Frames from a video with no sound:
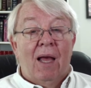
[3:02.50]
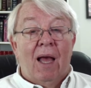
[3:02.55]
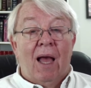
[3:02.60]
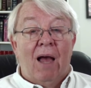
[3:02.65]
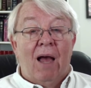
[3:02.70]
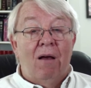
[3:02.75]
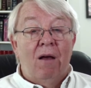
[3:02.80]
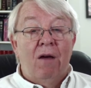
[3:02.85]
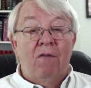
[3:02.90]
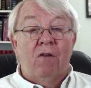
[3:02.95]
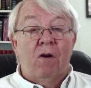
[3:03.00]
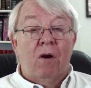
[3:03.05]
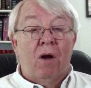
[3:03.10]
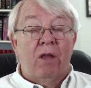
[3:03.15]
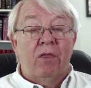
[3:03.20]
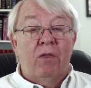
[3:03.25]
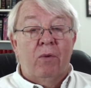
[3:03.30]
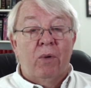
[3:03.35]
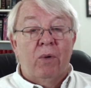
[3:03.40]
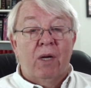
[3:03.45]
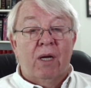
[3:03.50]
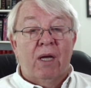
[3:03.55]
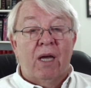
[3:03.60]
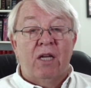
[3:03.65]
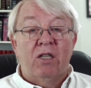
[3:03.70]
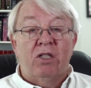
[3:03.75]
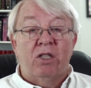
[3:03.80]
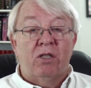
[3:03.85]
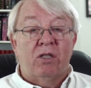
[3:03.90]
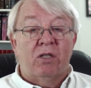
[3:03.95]
However, on three
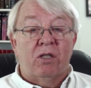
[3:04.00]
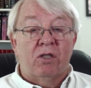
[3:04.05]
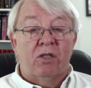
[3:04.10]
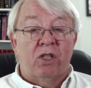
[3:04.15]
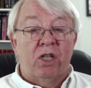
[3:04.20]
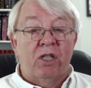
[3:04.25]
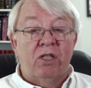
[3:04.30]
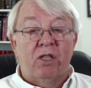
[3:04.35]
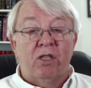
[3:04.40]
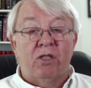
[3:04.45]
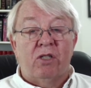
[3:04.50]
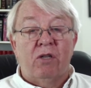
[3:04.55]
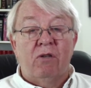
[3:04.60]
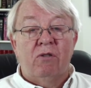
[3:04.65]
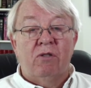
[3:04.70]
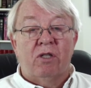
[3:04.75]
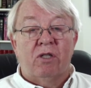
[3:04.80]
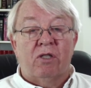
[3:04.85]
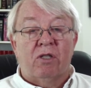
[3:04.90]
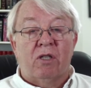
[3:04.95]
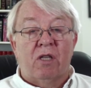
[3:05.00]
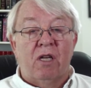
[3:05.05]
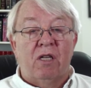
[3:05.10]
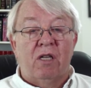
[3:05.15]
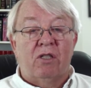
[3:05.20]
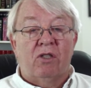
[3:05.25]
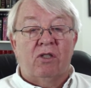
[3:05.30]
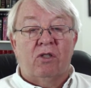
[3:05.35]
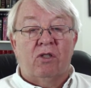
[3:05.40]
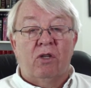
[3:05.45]
occasions, Jesus uses
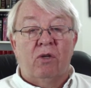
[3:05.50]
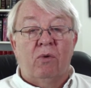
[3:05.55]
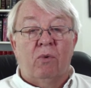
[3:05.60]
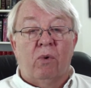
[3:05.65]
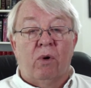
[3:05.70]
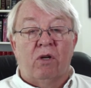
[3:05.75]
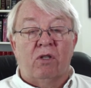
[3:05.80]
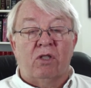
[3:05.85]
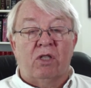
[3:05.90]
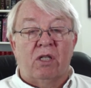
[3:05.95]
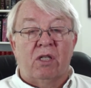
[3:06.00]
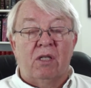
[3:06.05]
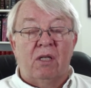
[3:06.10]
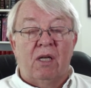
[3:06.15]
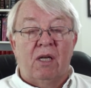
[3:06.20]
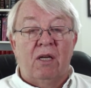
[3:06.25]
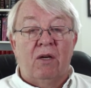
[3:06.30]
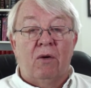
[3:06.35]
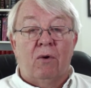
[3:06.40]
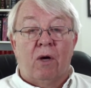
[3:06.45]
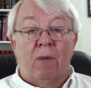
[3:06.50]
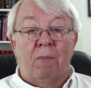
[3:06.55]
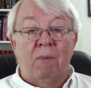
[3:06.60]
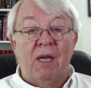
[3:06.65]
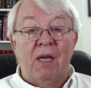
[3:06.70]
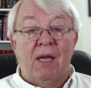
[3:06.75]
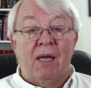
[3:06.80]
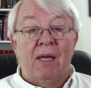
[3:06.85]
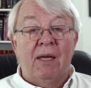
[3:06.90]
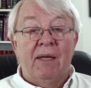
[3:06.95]
these two words, ego
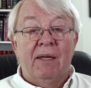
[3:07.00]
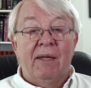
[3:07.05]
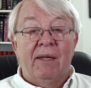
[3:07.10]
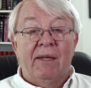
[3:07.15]
eimi,